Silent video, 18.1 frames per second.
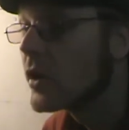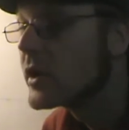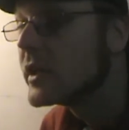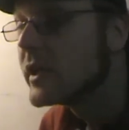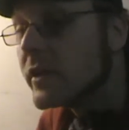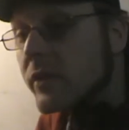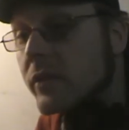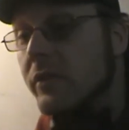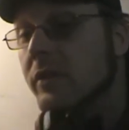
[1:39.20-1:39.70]
it
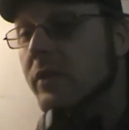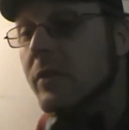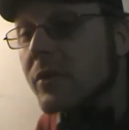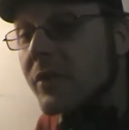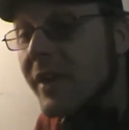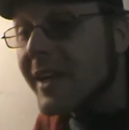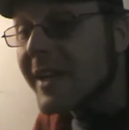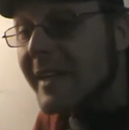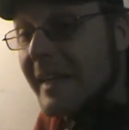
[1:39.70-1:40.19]
is. It
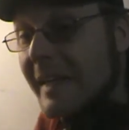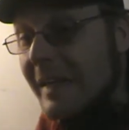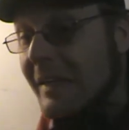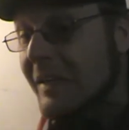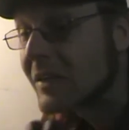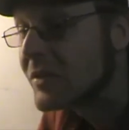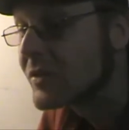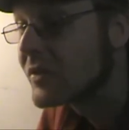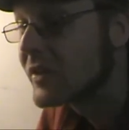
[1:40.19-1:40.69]
was like,
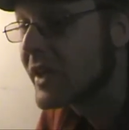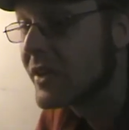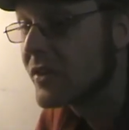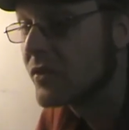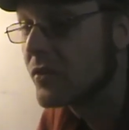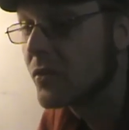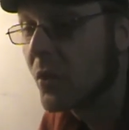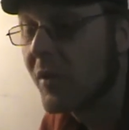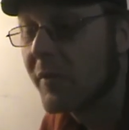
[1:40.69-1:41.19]
I don't know,
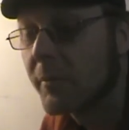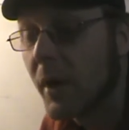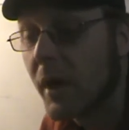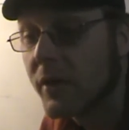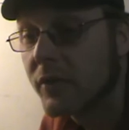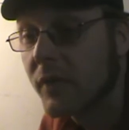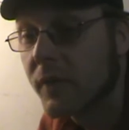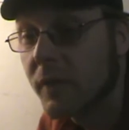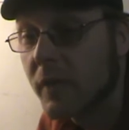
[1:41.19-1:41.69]
10, 12
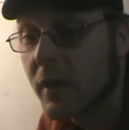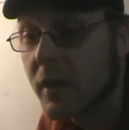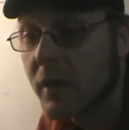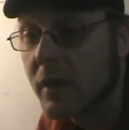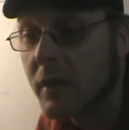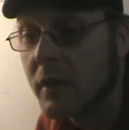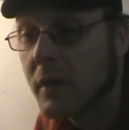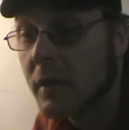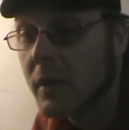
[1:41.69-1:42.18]
bucks
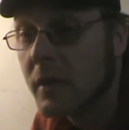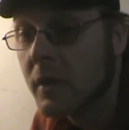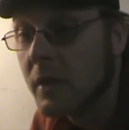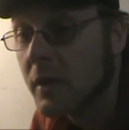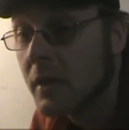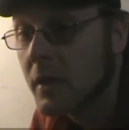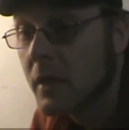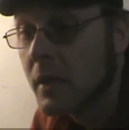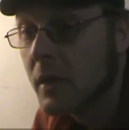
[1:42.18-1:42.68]

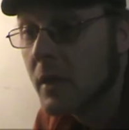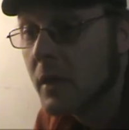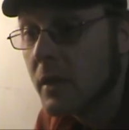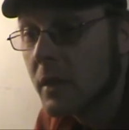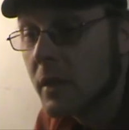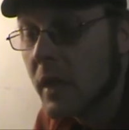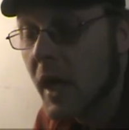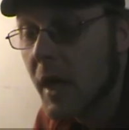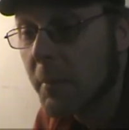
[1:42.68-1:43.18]

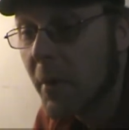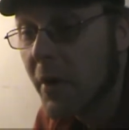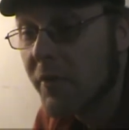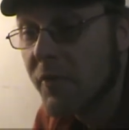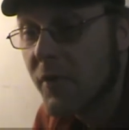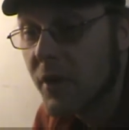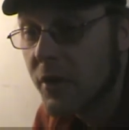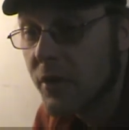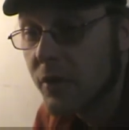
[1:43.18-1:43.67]
at my
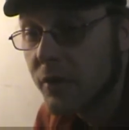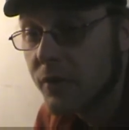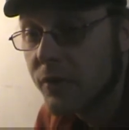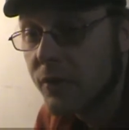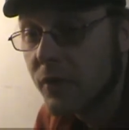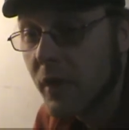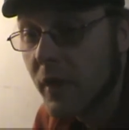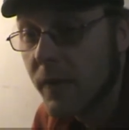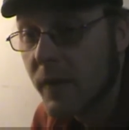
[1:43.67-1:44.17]

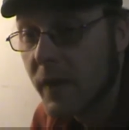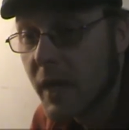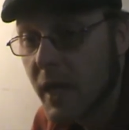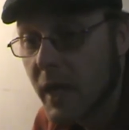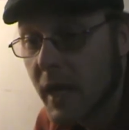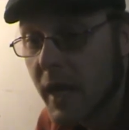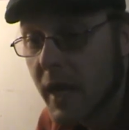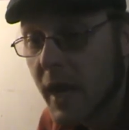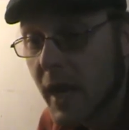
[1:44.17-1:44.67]
vendors. And
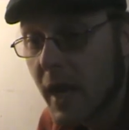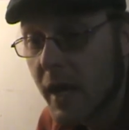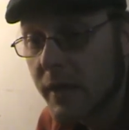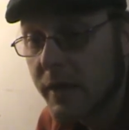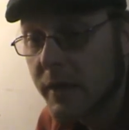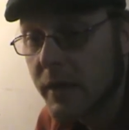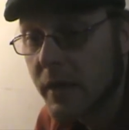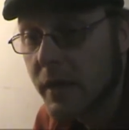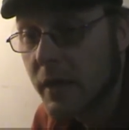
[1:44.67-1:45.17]
then I
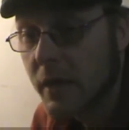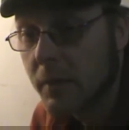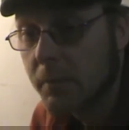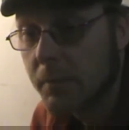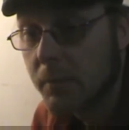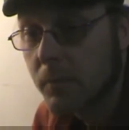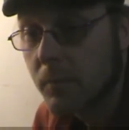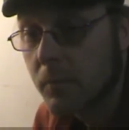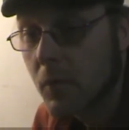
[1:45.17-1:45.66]
had the
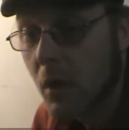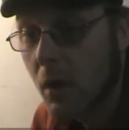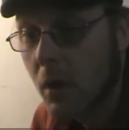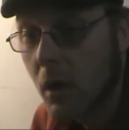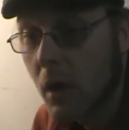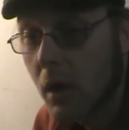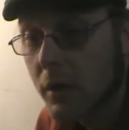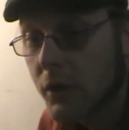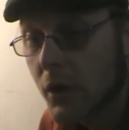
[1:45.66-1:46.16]

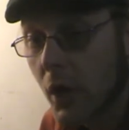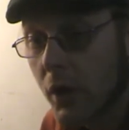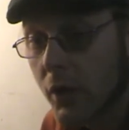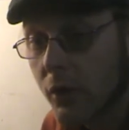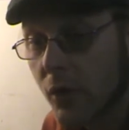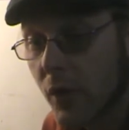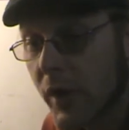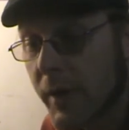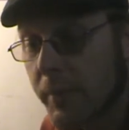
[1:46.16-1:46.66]

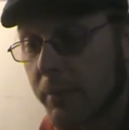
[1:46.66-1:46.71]
dark gray